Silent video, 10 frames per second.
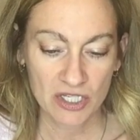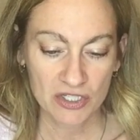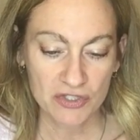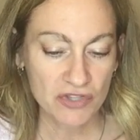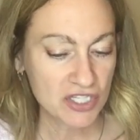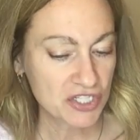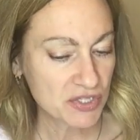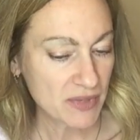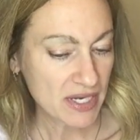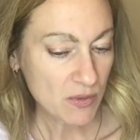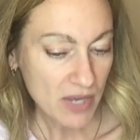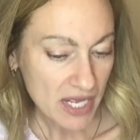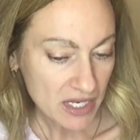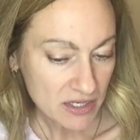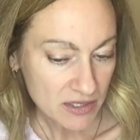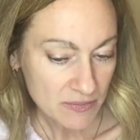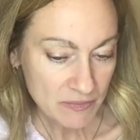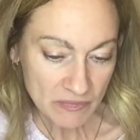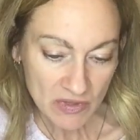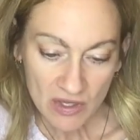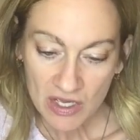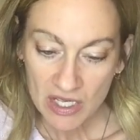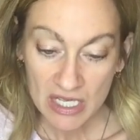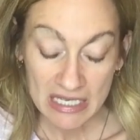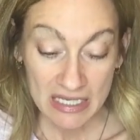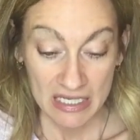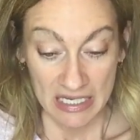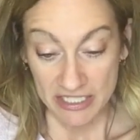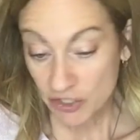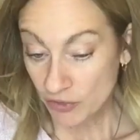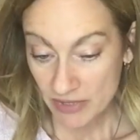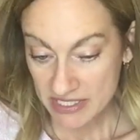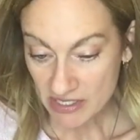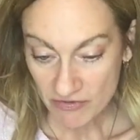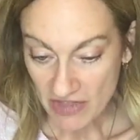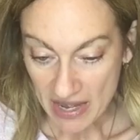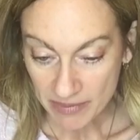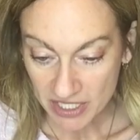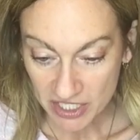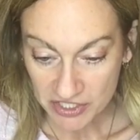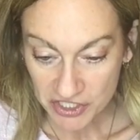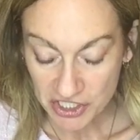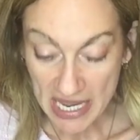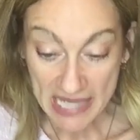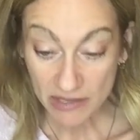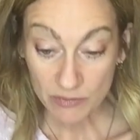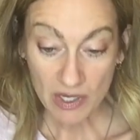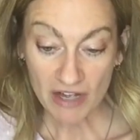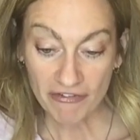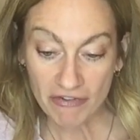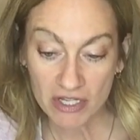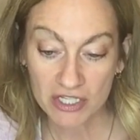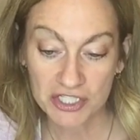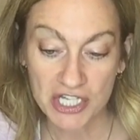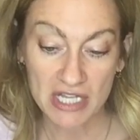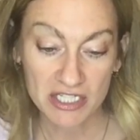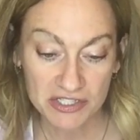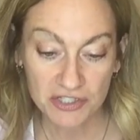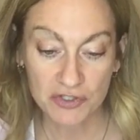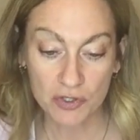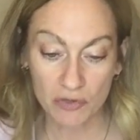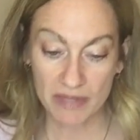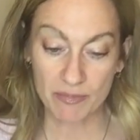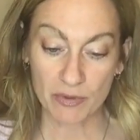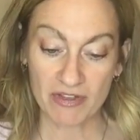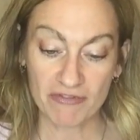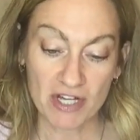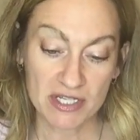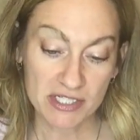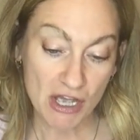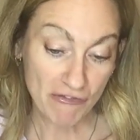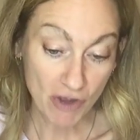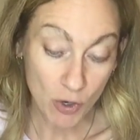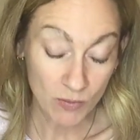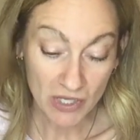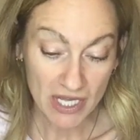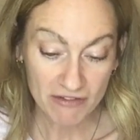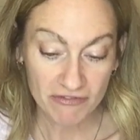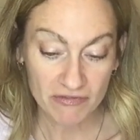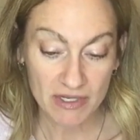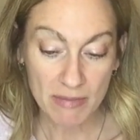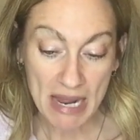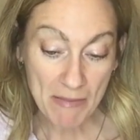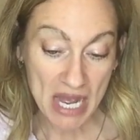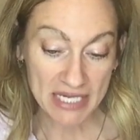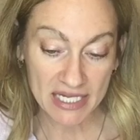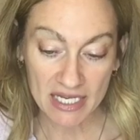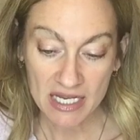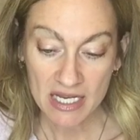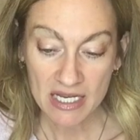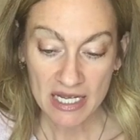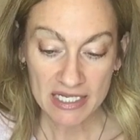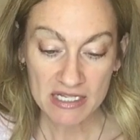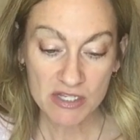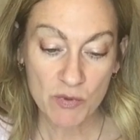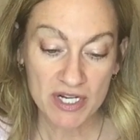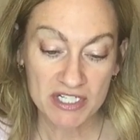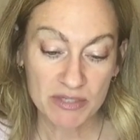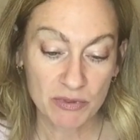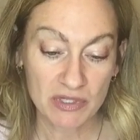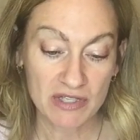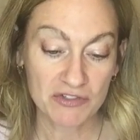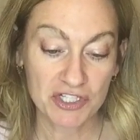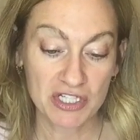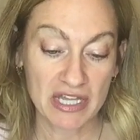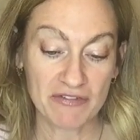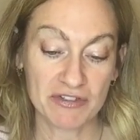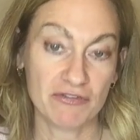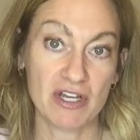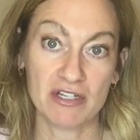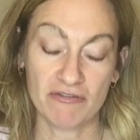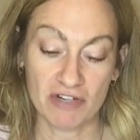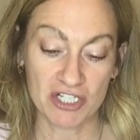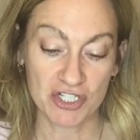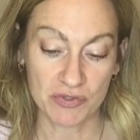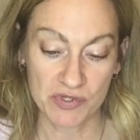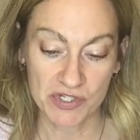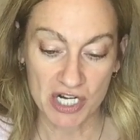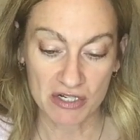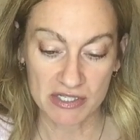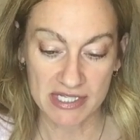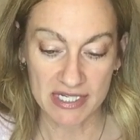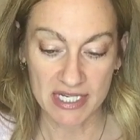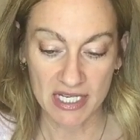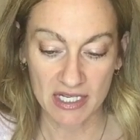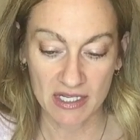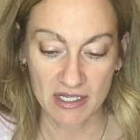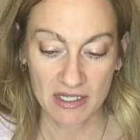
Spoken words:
"Do you think she ran away?" "I told myself that because she had it rough. Jealous, controlling boyfriend, tough home life. In my mind, I guess I wanted to believe she left to find a fresh new start," said Nick.